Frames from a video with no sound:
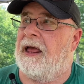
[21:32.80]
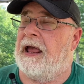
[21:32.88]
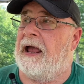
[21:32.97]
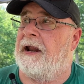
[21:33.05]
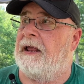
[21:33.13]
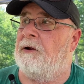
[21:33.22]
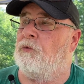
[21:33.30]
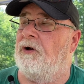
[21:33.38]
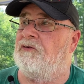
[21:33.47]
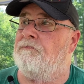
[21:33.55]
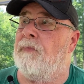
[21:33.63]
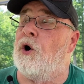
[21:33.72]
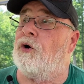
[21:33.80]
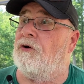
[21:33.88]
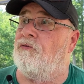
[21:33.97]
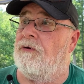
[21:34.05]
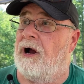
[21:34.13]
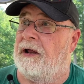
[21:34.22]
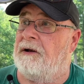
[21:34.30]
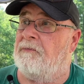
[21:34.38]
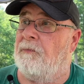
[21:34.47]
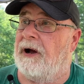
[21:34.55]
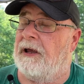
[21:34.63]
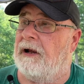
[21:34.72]
And it was motor run
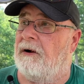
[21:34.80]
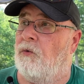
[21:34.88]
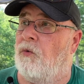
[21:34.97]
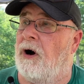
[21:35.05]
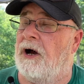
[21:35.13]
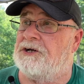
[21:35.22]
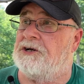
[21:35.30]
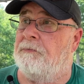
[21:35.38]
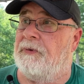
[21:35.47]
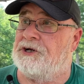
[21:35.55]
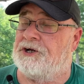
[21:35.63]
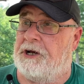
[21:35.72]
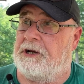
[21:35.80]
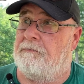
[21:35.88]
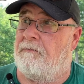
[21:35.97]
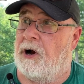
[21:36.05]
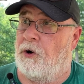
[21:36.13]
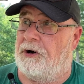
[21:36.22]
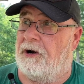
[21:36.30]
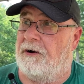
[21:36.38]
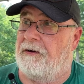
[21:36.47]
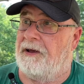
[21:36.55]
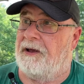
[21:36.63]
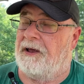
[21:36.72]
by a washing machine motor,
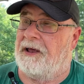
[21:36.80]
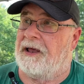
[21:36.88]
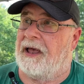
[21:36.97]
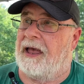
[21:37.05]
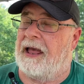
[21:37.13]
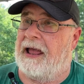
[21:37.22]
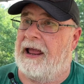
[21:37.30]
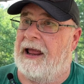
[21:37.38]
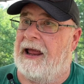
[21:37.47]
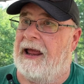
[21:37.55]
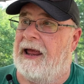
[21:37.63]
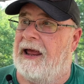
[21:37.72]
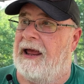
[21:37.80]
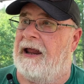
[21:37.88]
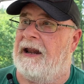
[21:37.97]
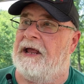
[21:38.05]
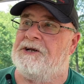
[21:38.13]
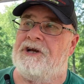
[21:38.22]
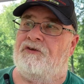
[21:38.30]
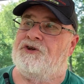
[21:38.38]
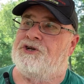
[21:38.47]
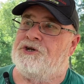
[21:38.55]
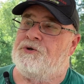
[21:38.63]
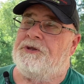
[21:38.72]
and it just
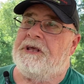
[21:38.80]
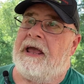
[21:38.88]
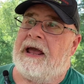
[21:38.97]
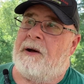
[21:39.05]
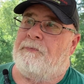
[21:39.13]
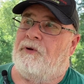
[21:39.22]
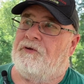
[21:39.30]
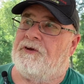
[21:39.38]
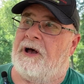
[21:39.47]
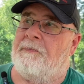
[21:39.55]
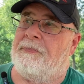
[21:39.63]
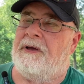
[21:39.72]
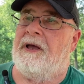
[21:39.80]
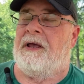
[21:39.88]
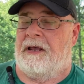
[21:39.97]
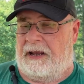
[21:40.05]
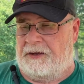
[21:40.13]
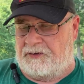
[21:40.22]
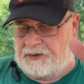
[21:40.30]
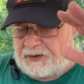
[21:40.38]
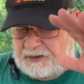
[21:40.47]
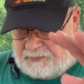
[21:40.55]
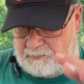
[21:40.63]
chewed the apples up into the